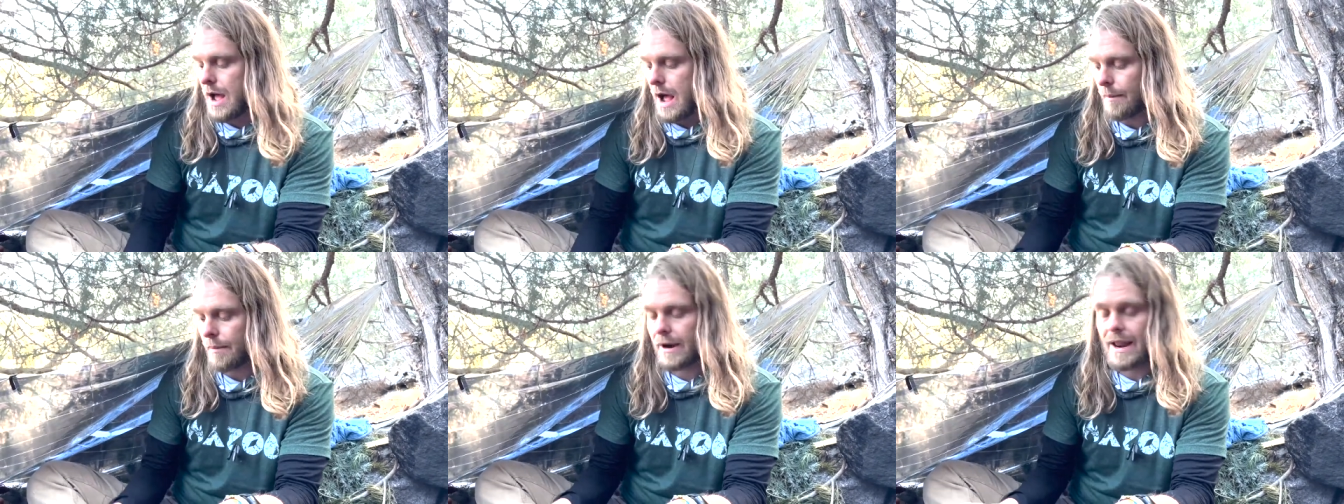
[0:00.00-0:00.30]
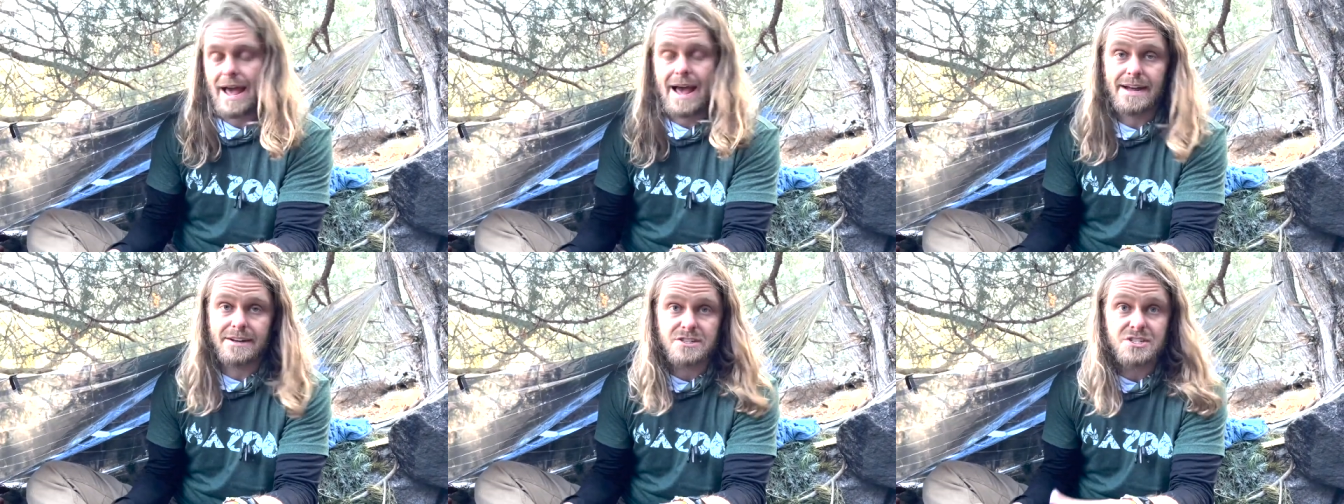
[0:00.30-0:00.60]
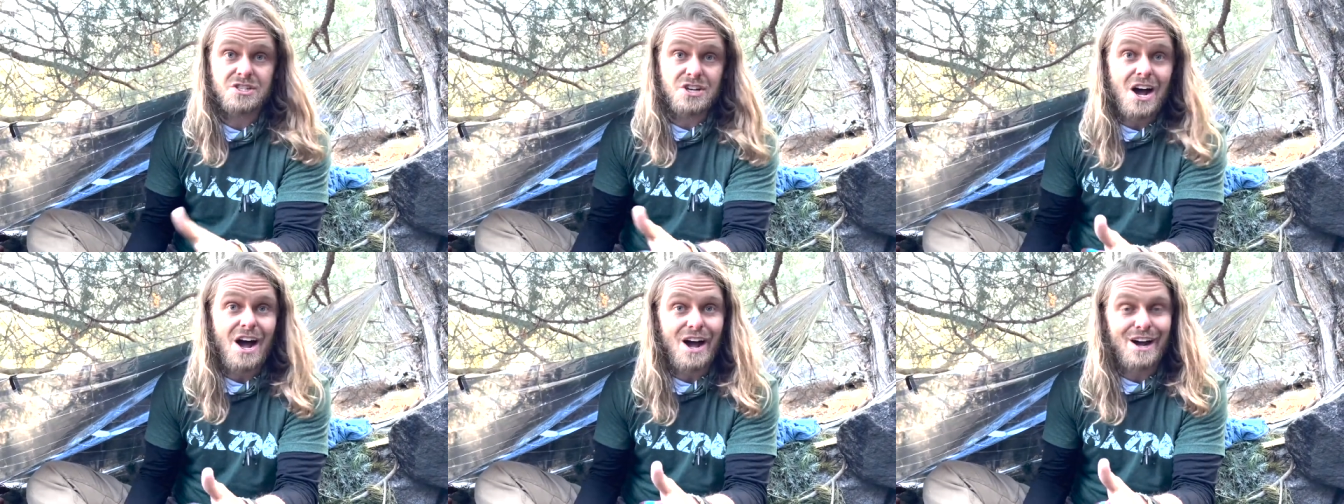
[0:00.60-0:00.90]
I'm going to add
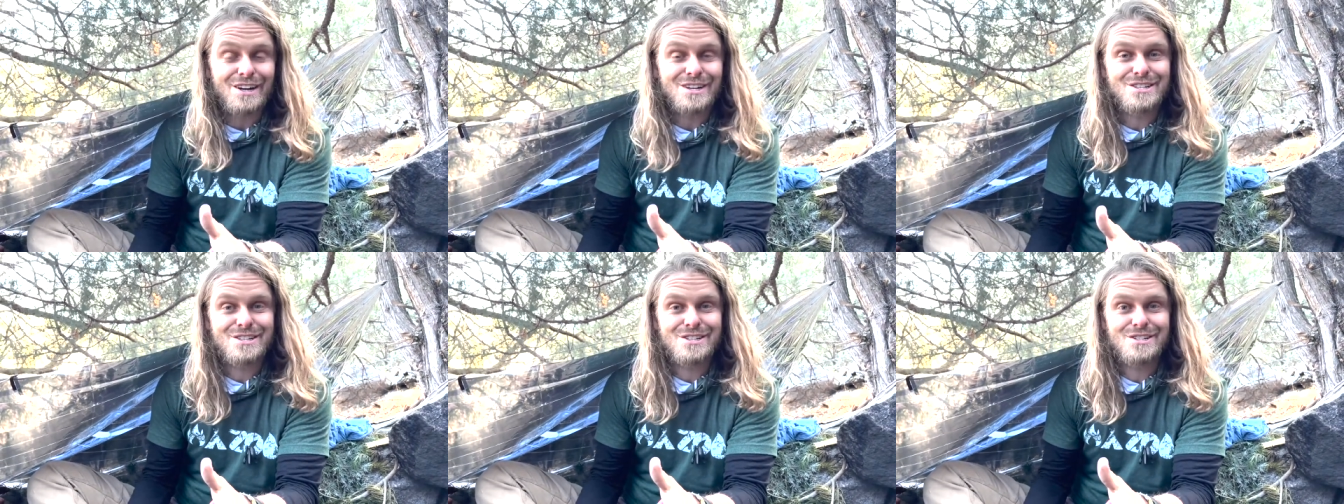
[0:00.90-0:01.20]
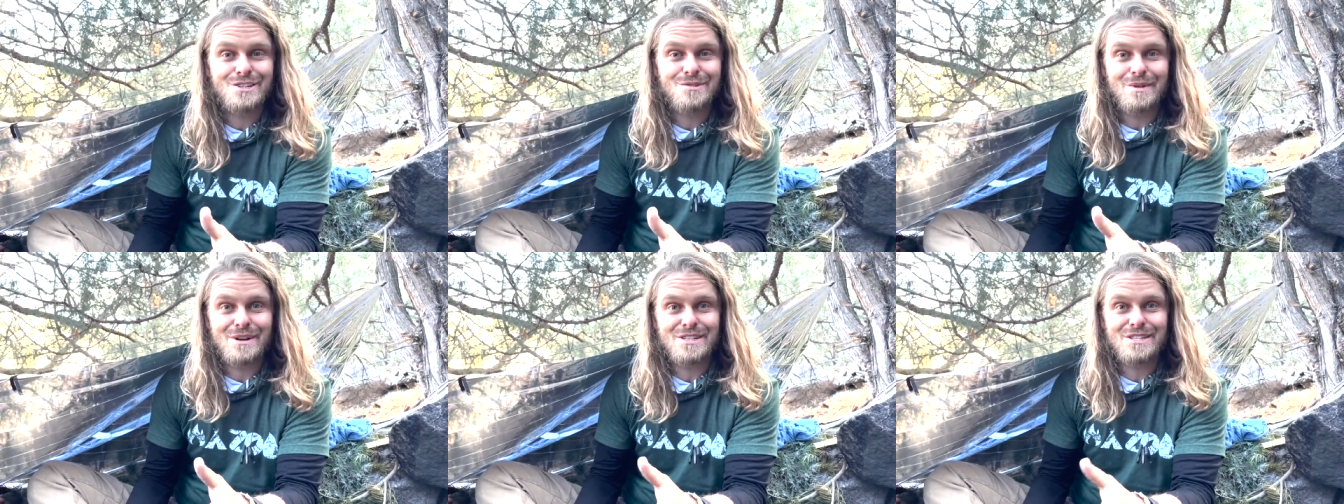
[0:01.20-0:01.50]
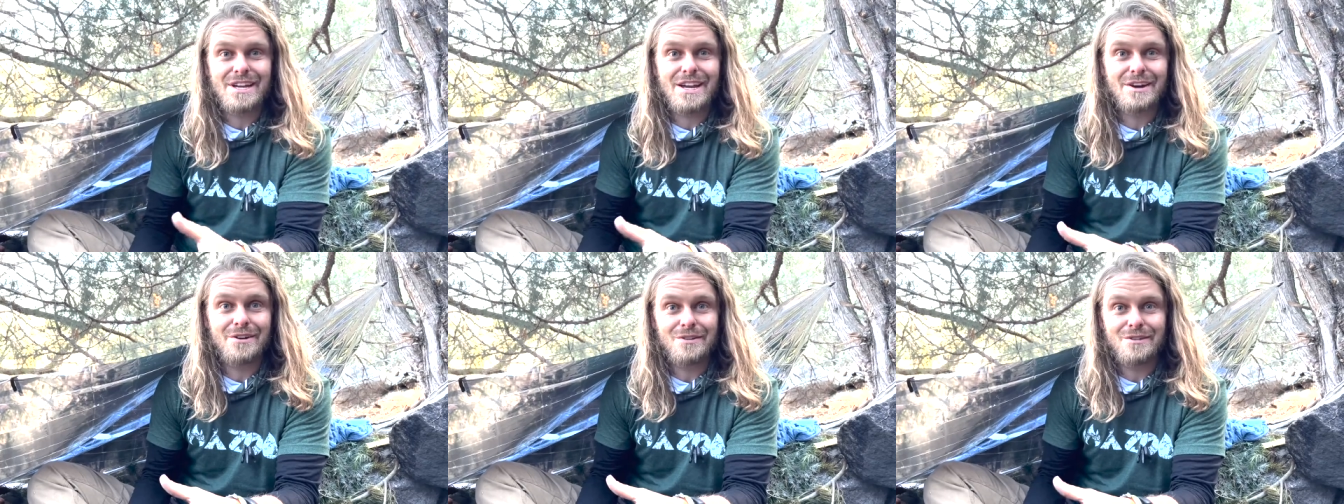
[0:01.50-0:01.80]
socks to my
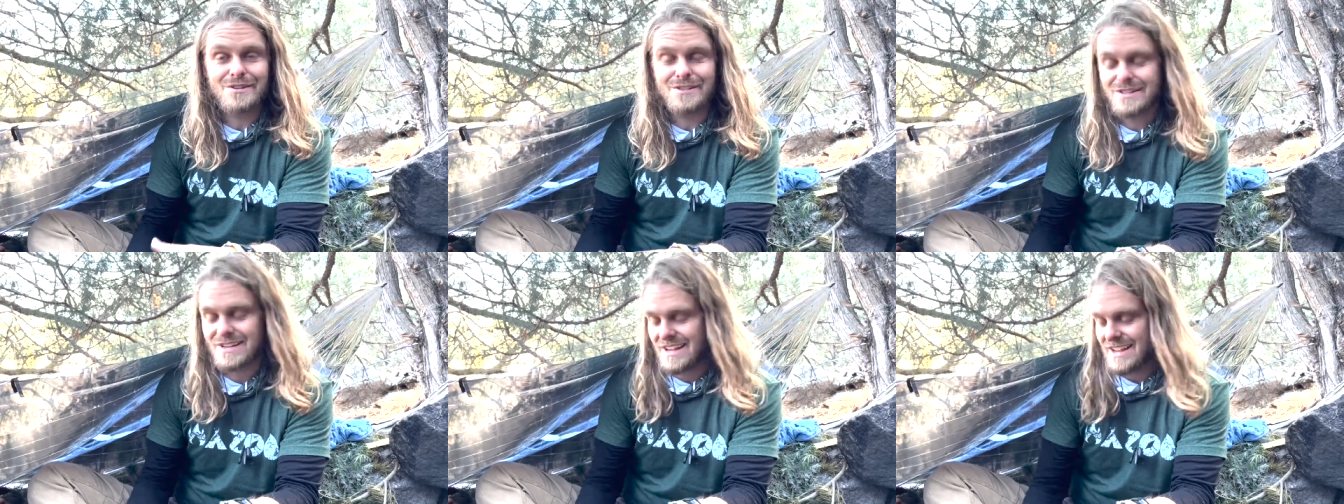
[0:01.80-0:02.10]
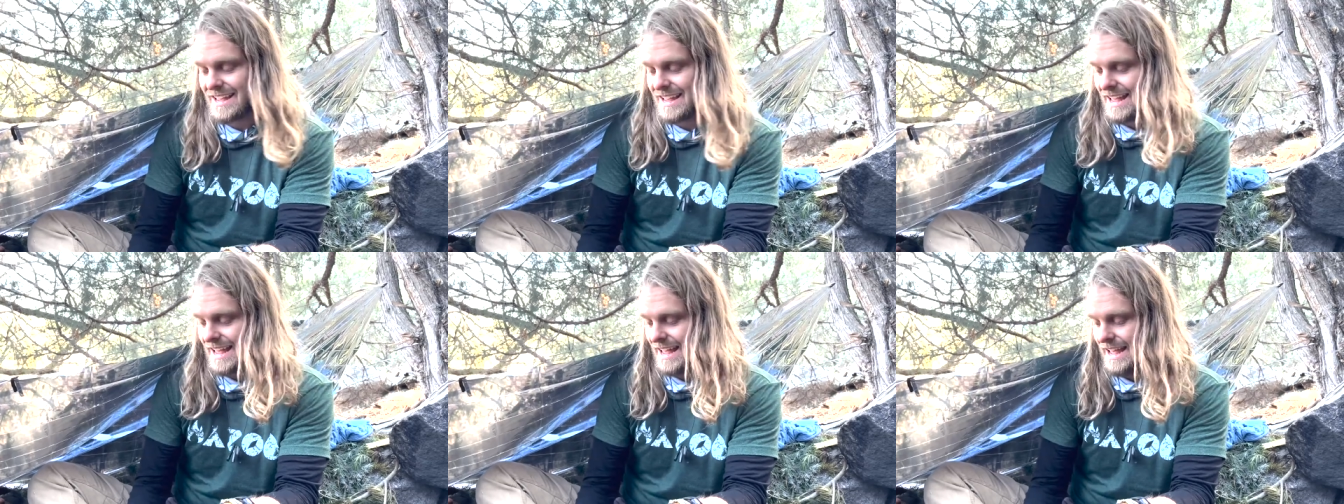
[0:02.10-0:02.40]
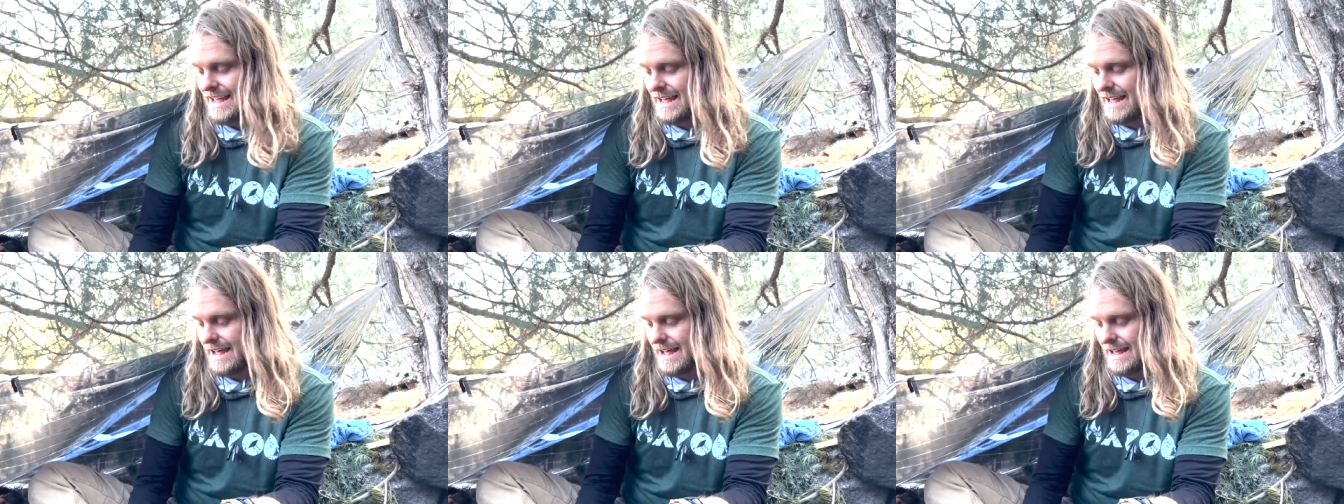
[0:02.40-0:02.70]
sandals.
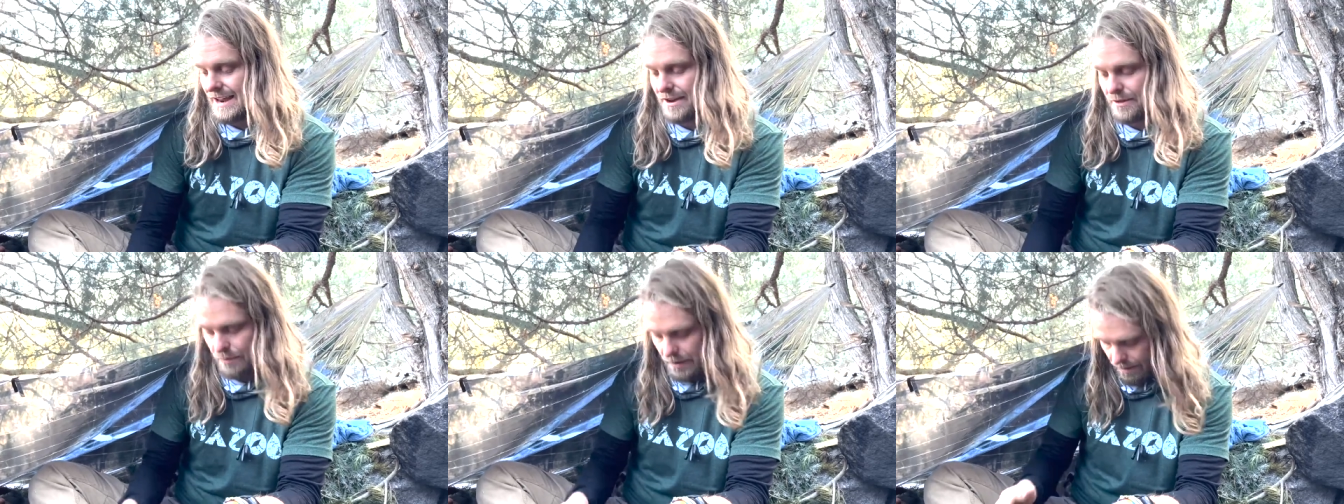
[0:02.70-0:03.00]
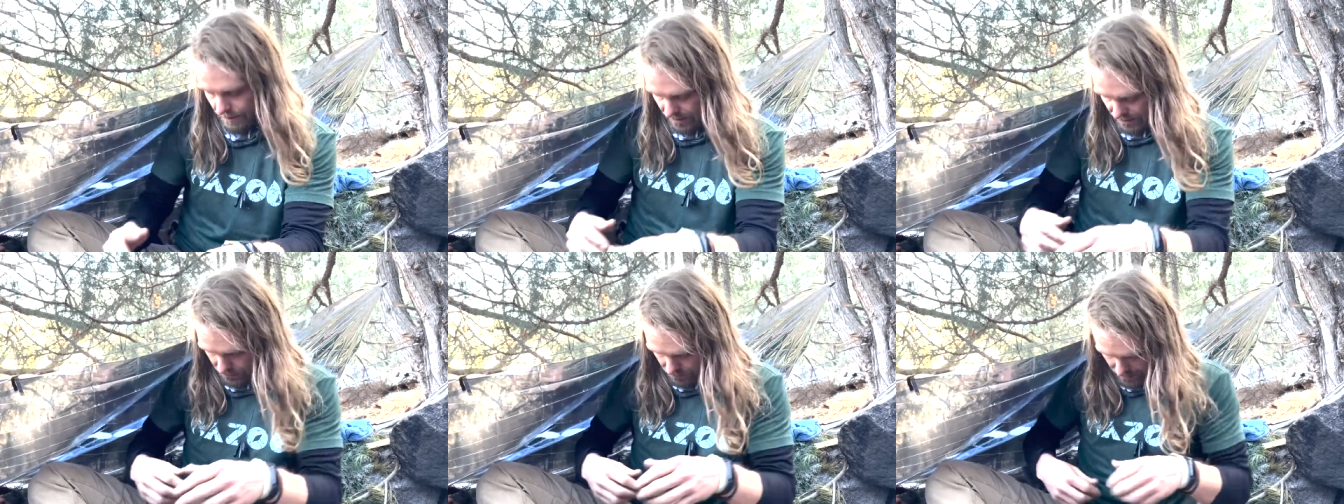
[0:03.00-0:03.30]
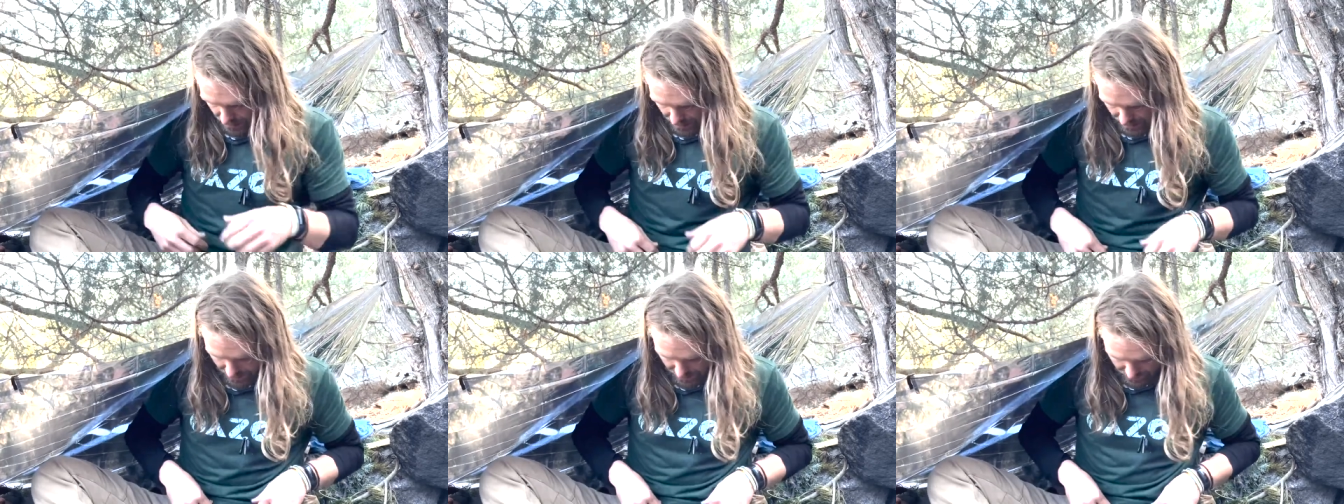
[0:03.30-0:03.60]
And the way I'm gonna do
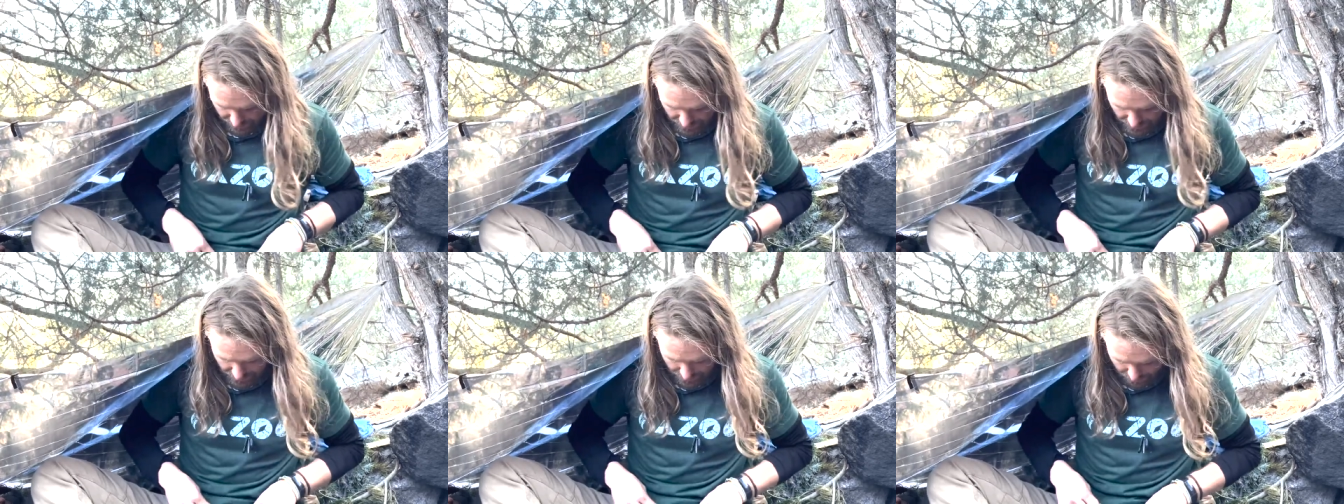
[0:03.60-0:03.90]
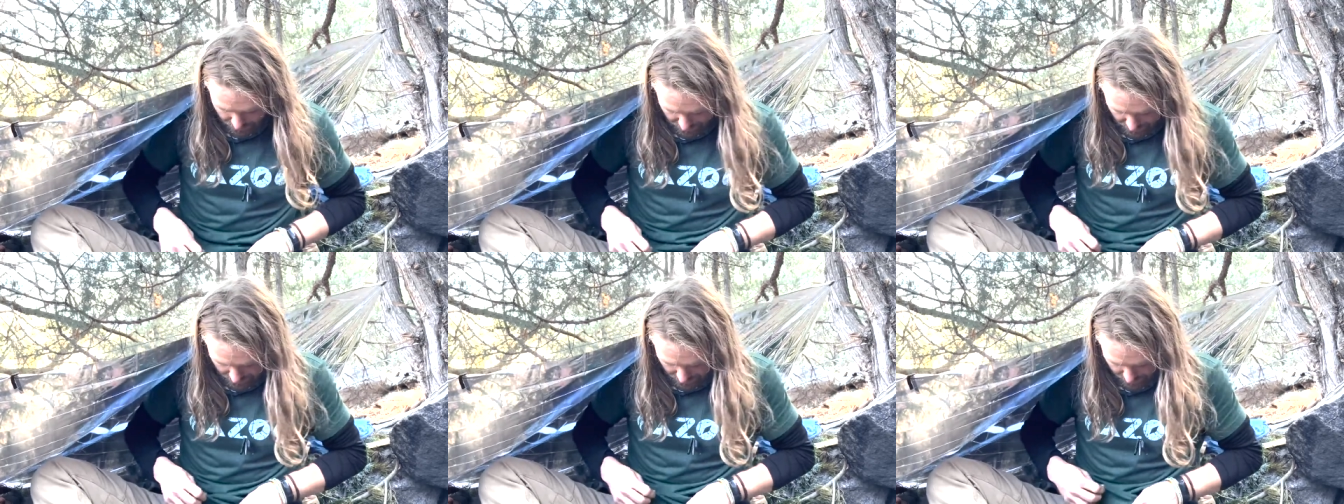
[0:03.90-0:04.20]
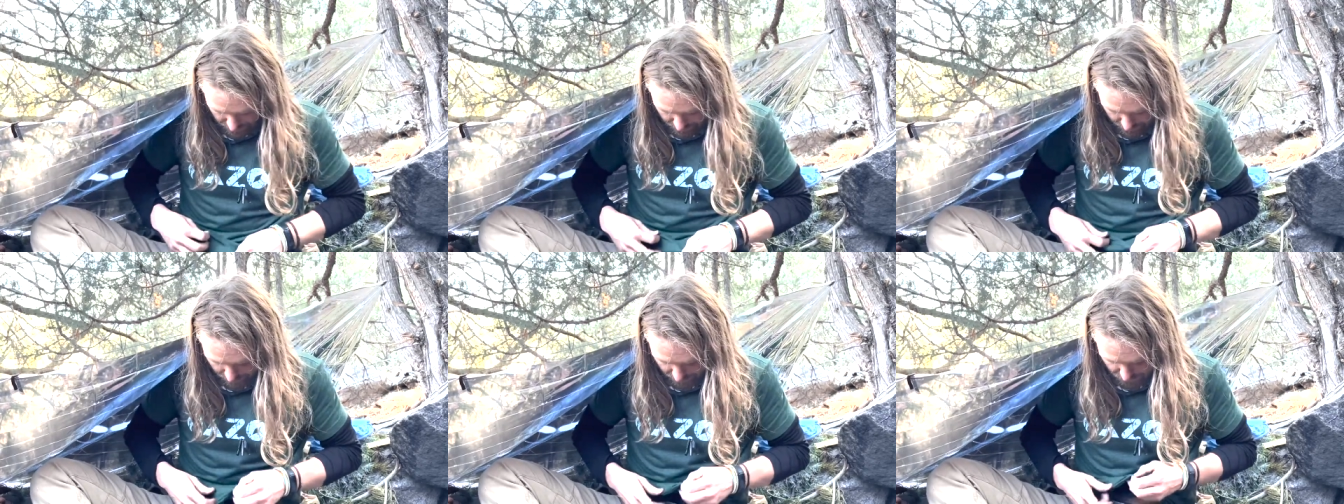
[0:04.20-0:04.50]
that, I think I'm gonna, I'm gonna